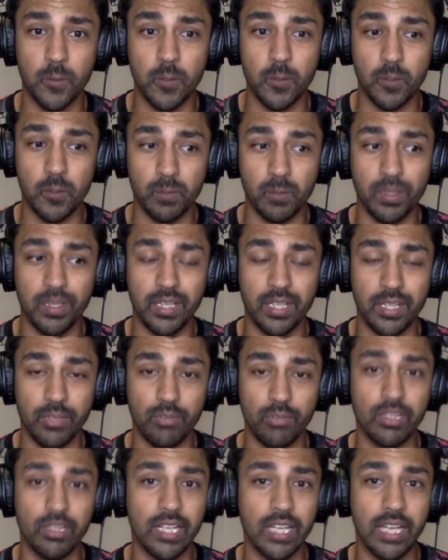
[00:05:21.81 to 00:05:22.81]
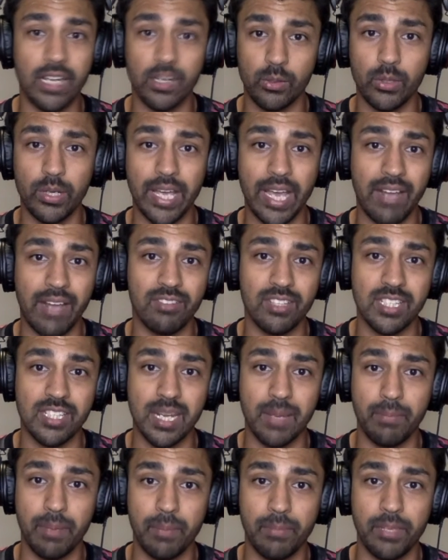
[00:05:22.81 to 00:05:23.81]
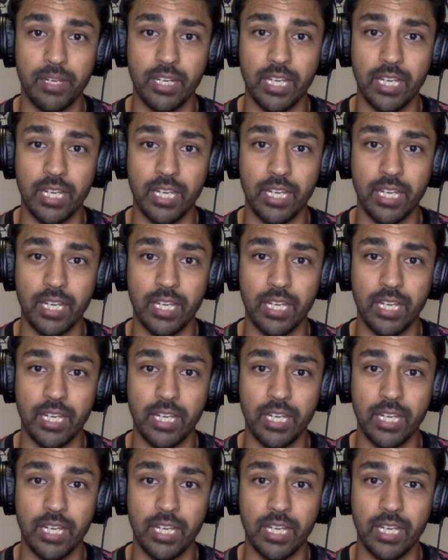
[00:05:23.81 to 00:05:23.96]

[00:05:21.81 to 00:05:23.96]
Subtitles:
so Burnley really are going to have to step up their